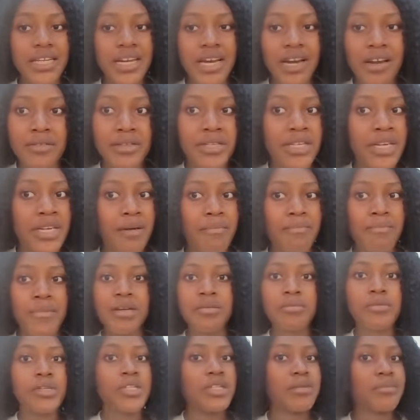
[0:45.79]
how you can
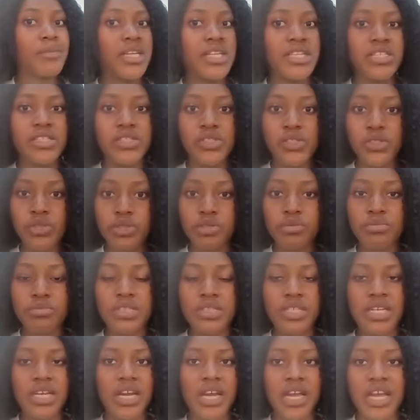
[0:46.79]
make money managing social media